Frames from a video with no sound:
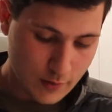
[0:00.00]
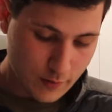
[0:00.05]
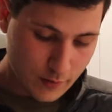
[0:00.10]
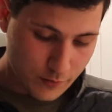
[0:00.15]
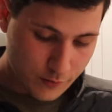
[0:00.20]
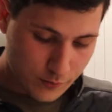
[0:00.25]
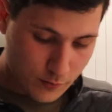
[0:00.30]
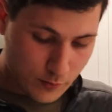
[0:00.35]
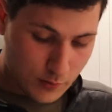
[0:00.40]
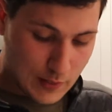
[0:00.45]

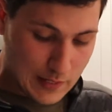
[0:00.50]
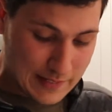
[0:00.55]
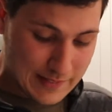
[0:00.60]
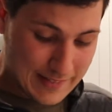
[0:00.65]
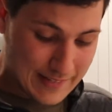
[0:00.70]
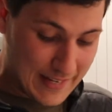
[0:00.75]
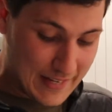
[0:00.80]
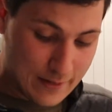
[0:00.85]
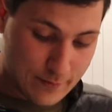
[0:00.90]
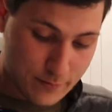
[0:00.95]
So
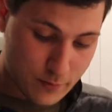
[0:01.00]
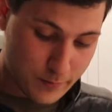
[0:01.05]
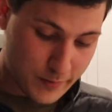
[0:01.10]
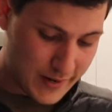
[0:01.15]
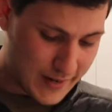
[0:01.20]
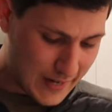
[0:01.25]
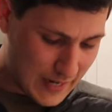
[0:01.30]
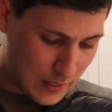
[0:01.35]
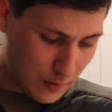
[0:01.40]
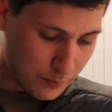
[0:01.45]
that's it for
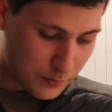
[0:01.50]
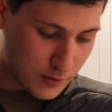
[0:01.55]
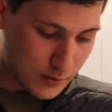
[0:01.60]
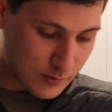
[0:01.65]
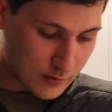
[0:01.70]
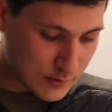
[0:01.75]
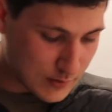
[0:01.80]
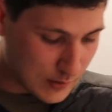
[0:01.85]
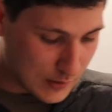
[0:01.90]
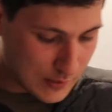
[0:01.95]
my
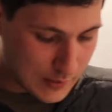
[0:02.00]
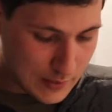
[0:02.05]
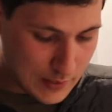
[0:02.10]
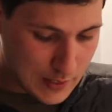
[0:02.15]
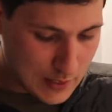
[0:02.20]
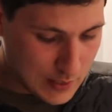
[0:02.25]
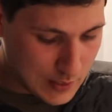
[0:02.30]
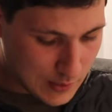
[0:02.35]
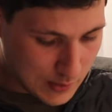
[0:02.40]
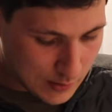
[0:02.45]
options. I
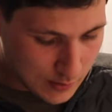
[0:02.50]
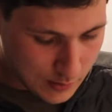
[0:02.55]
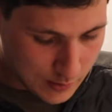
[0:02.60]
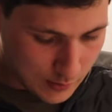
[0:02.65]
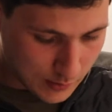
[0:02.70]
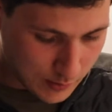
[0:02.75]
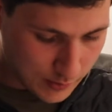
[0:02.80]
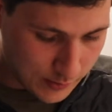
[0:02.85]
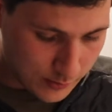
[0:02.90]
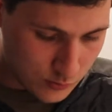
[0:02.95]
added
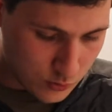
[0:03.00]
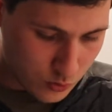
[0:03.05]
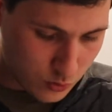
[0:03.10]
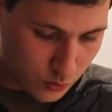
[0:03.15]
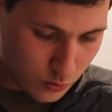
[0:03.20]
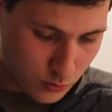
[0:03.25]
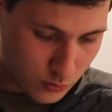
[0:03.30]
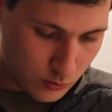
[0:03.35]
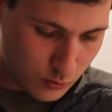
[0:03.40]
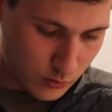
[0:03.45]
a
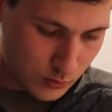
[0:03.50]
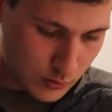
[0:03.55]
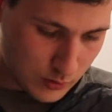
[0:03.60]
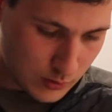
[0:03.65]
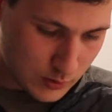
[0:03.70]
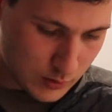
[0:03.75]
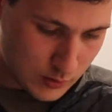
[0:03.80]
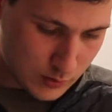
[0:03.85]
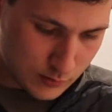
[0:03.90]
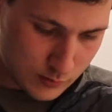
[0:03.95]
total
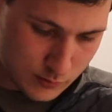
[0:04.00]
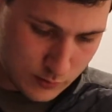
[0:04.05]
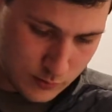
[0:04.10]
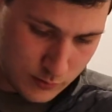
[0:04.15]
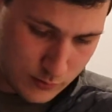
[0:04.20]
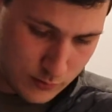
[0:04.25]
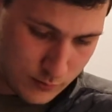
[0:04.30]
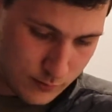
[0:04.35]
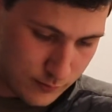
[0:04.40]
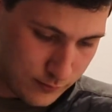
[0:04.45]

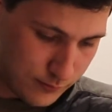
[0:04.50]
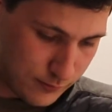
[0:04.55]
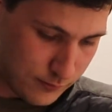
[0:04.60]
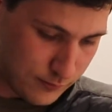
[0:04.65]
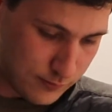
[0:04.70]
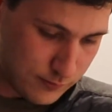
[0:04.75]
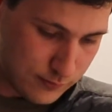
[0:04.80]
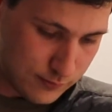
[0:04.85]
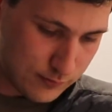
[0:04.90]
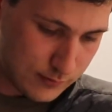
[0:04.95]

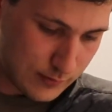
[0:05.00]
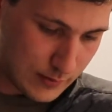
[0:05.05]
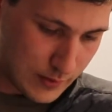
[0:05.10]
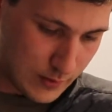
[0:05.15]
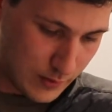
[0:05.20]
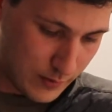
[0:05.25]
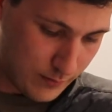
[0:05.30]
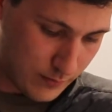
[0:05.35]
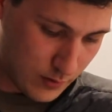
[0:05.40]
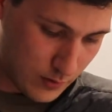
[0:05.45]
of, I
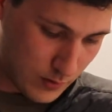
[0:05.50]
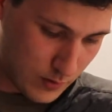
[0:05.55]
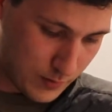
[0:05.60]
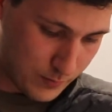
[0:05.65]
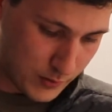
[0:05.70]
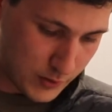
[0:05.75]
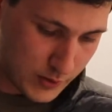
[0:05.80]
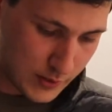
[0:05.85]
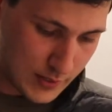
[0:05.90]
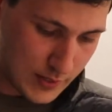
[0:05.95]
don't even know how
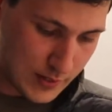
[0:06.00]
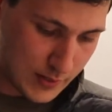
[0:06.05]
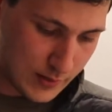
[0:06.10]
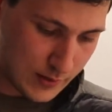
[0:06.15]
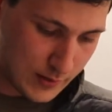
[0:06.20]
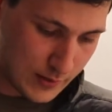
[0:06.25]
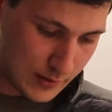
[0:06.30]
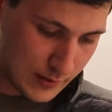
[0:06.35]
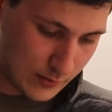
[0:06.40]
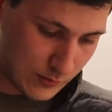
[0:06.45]
much I
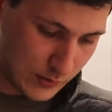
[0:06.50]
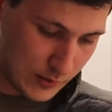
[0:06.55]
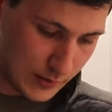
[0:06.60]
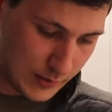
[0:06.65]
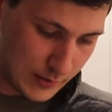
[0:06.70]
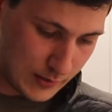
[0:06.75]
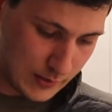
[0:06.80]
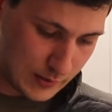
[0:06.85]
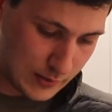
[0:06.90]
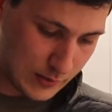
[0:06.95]
added in
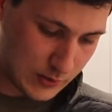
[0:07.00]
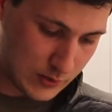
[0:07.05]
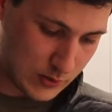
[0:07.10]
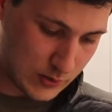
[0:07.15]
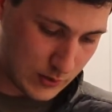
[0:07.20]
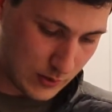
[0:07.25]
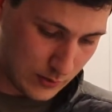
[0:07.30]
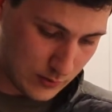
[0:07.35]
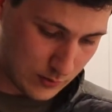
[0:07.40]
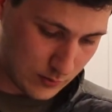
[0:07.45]
really
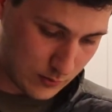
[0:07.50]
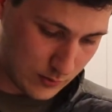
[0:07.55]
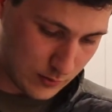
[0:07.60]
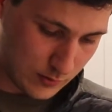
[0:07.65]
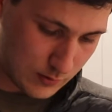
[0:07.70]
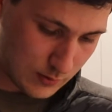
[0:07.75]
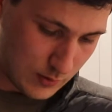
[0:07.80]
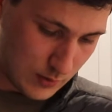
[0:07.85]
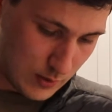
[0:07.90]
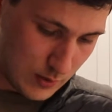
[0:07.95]

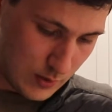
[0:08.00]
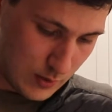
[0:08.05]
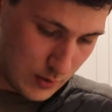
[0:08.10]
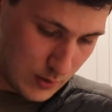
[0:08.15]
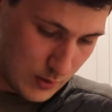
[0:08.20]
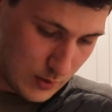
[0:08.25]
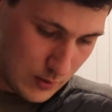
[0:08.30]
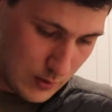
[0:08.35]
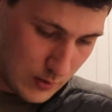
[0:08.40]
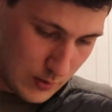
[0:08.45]
accessories.
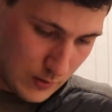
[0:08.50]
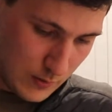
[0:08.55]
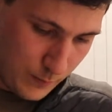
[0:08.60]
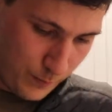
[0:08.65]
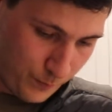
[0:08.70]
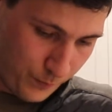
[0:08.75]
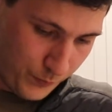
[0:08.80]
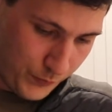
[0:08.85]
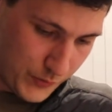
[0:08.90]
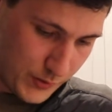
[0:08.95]

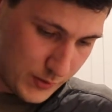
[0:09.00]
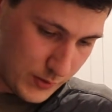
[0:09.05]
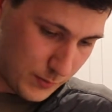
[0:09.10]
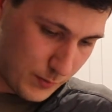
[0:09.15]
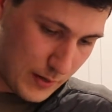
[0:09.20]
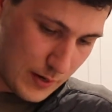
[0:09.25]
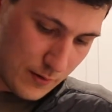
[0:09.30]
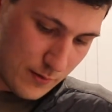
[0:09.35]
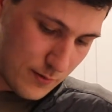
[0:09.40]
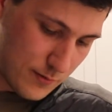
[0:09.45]
It's
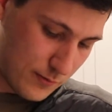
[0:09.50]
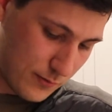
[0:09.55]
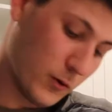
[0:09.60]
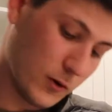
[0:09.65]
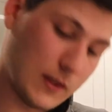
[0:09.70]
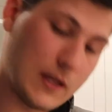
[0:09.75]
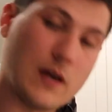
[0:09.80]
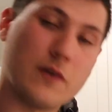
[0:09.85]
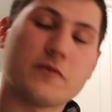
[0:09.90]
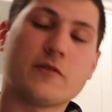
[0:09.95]
about
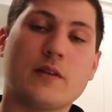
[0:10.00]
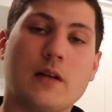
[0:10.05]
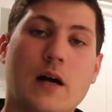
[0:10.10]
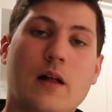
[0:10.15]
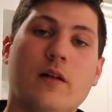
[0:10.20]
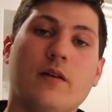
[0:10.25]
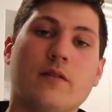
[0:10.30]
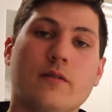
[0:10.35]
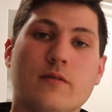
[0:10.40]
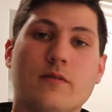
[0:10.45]

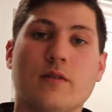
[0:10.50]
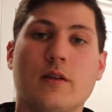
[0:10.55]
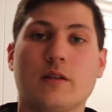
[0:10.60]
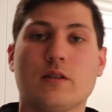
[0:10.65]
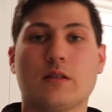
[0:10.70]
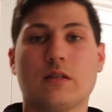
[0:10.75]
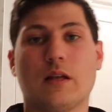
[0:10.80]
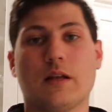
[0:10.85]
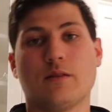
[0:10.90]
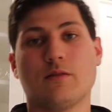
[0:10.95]
$4,000.
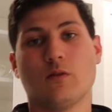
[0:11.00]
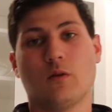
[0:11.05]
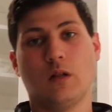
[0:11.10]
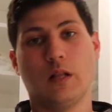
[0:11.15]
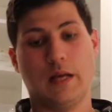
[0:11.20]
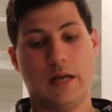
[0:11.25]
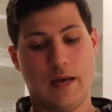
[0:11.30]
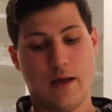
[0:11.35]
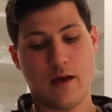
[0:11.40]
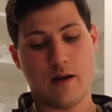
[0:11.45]
That's all
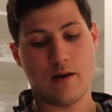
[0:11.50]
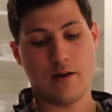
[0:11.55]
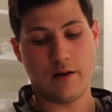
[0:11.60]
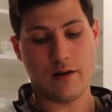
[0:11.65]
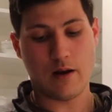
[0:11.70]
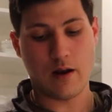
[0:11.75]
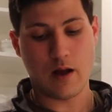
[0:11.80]
I added in